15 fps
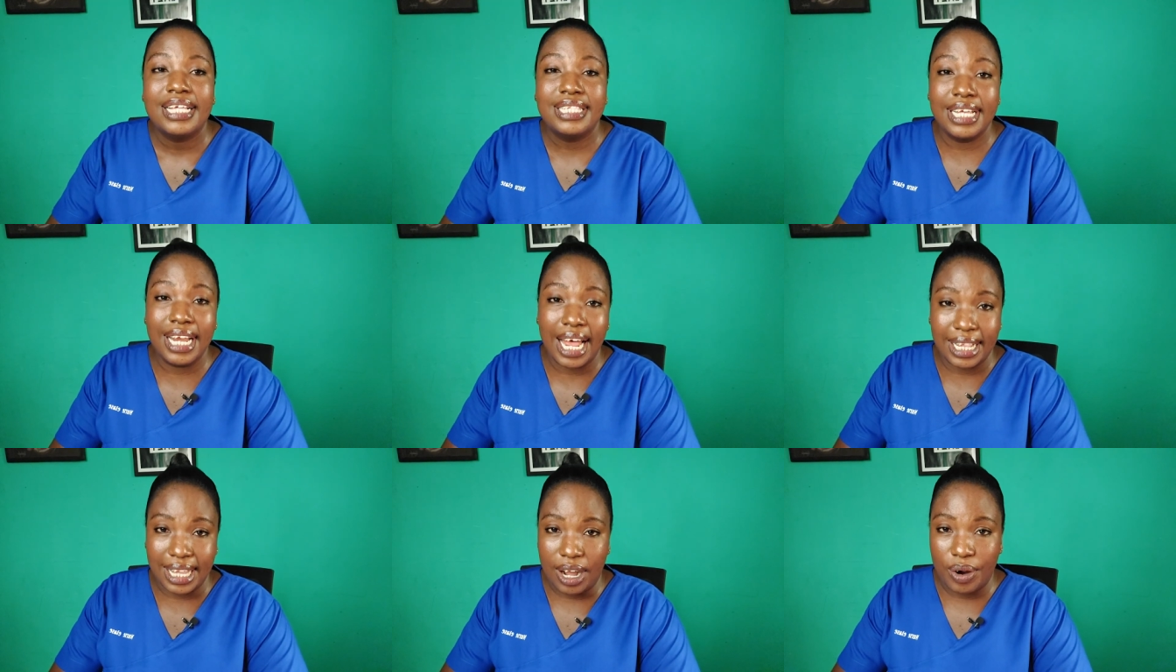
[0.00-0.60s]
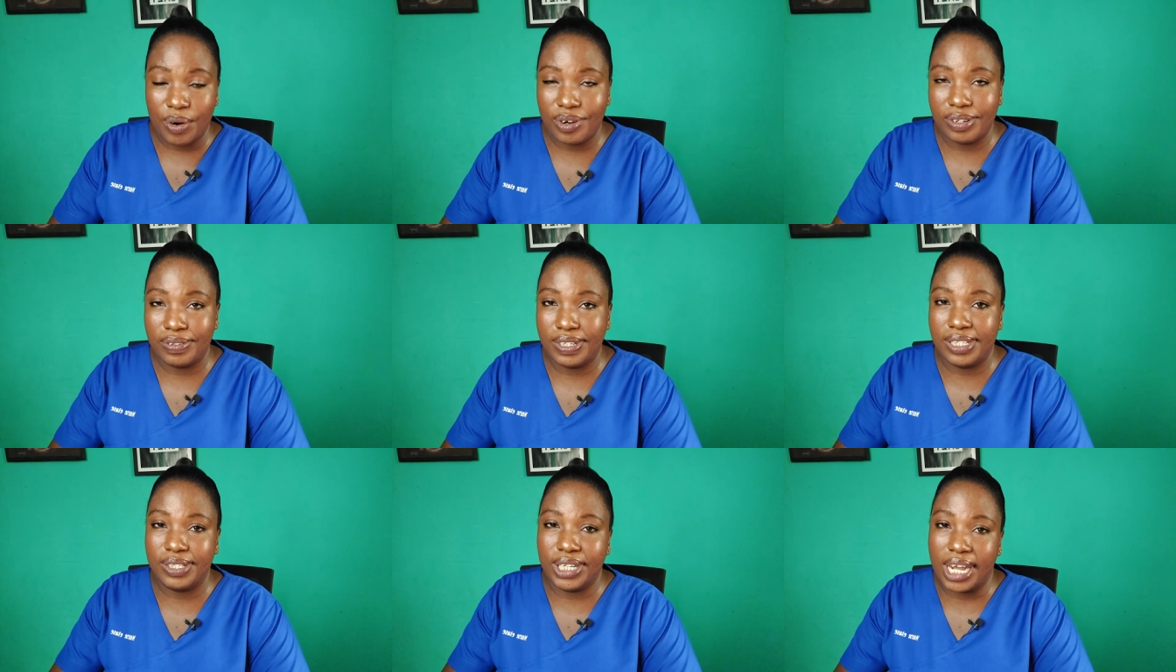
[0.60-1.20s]
Still under
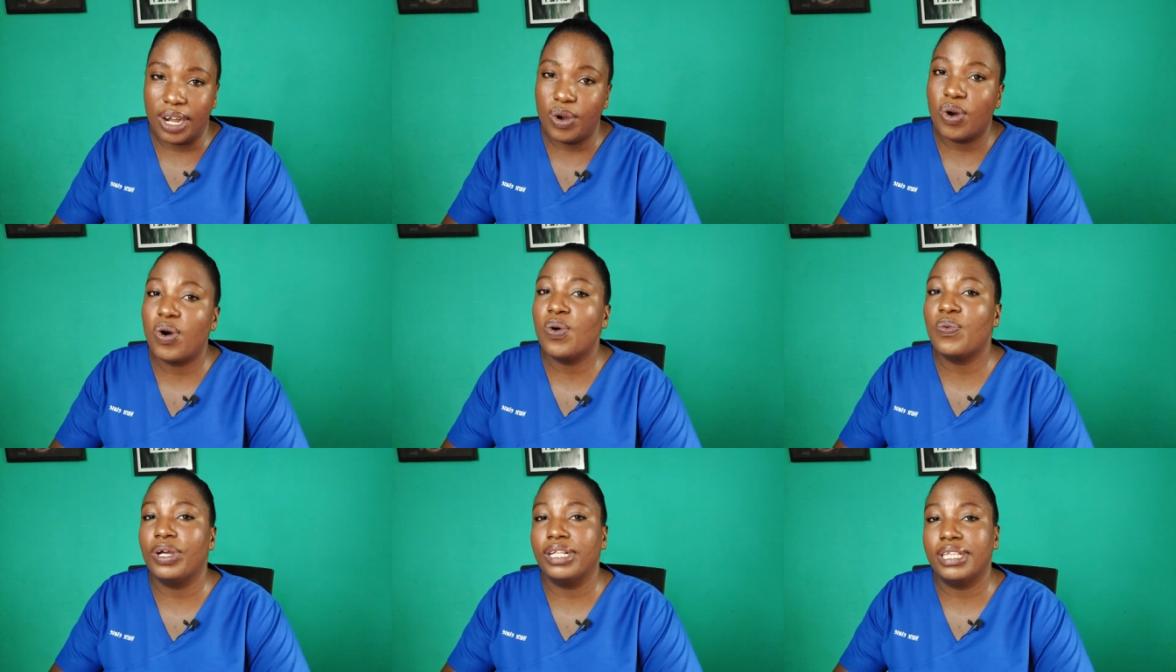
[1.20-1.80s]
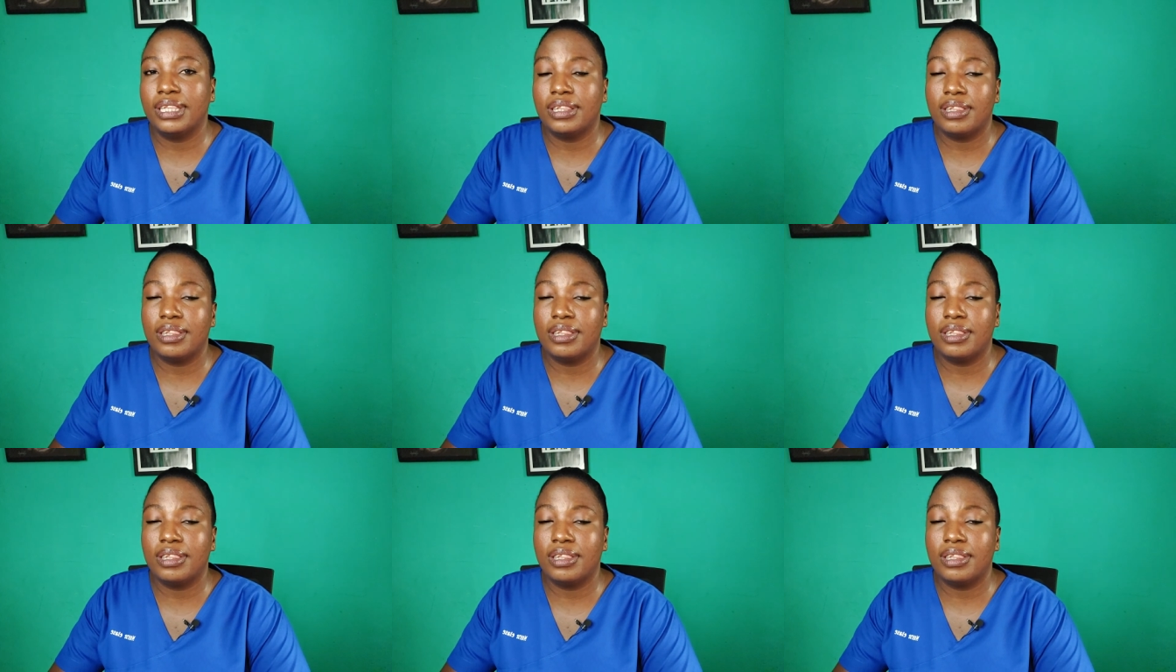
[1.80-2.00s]
groceries, you can go with